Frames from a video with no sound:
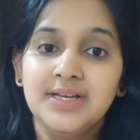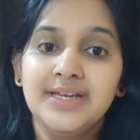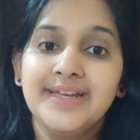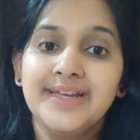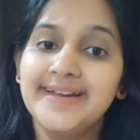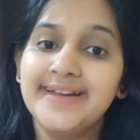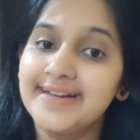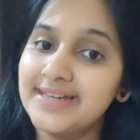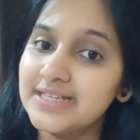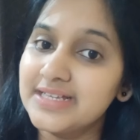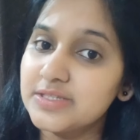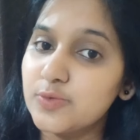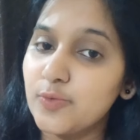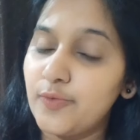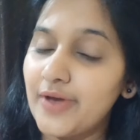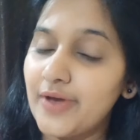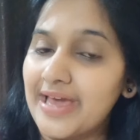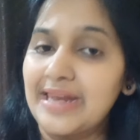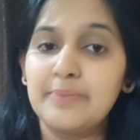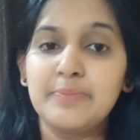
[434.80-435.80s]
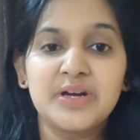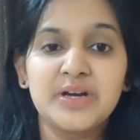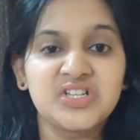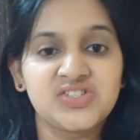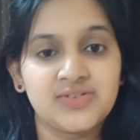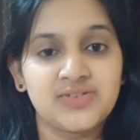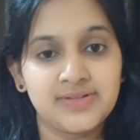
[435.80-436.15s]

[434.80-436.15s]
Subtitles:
It is very much